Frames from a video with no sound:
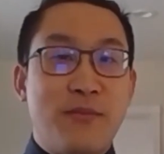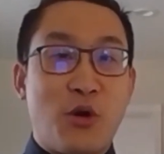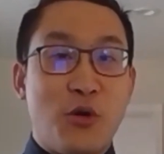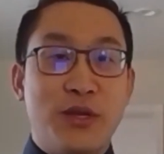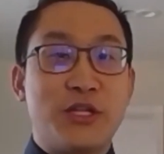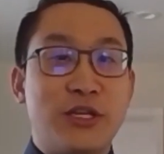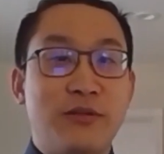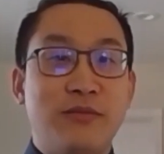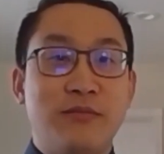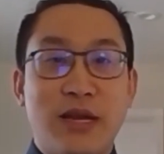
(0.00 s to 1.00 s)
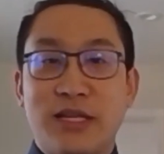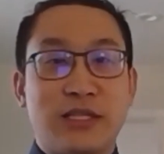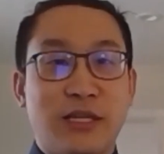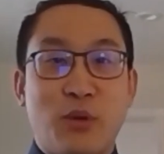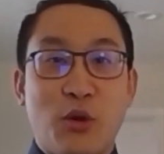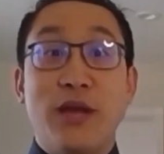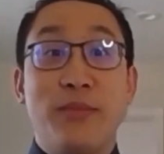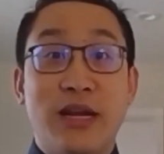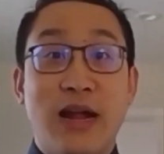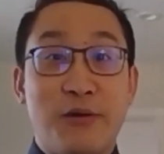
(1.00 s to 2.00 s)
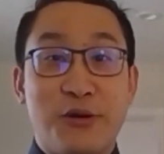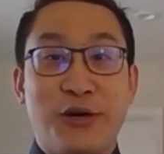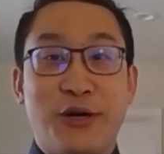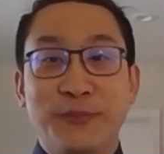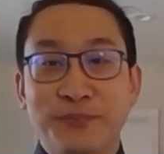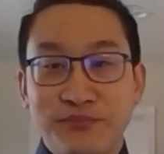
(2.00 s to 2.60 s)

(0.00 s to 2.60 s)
Prohibition basically prohibited alcohol.